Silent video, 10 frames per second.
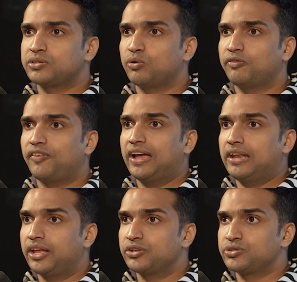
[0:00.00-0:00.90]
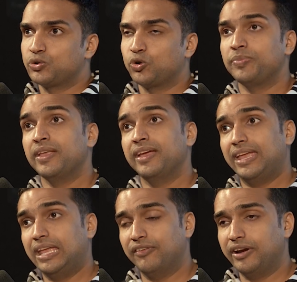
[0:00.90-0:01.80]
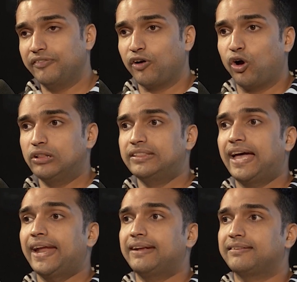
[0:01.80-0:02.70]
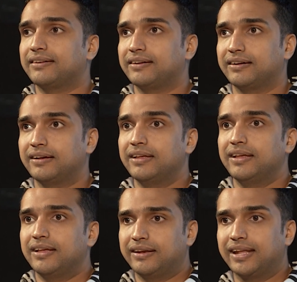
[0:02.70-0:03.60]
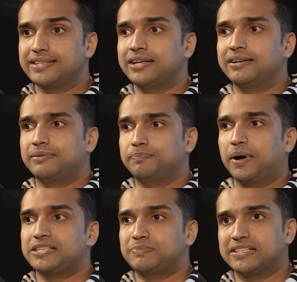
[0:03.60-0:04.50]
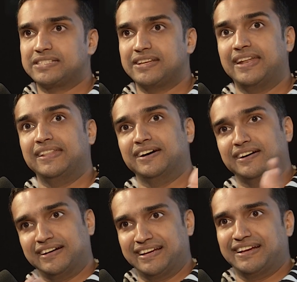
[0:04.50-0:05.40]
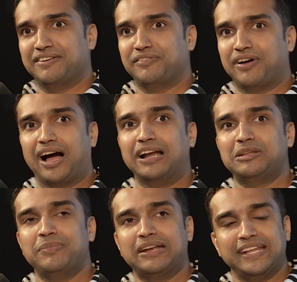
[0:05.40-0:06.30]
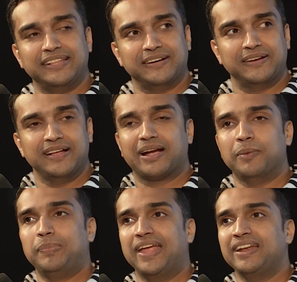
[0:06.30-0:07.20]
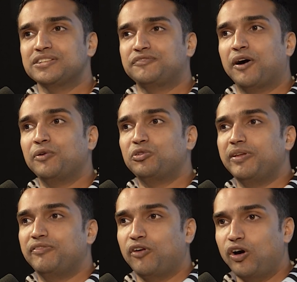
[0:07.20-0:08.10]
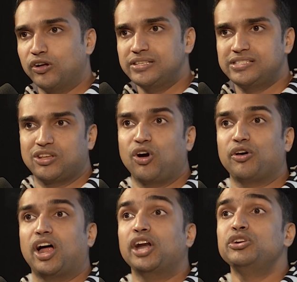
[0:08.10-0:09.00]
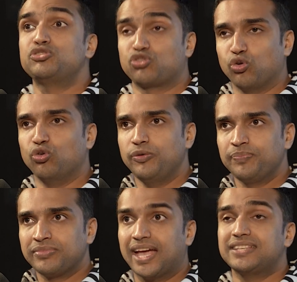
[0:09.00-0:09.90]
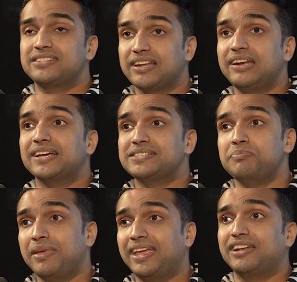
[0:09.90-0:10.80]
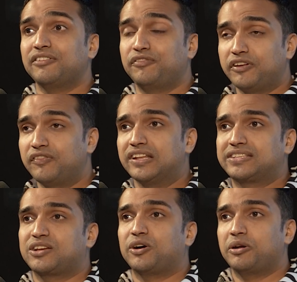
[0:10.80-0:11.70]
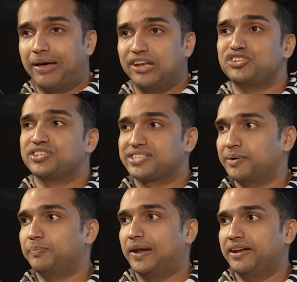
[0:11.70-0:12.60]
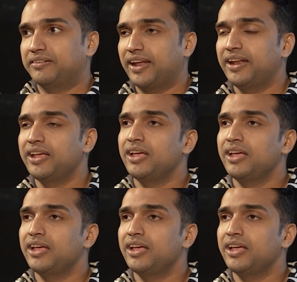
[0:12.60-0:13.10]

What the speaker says: who filed against whom. Even if all that doesn't pass muster and ultimately the complaint is found to be false or untrue, that still doesn't make it a frivolous or a malicious complaint, right?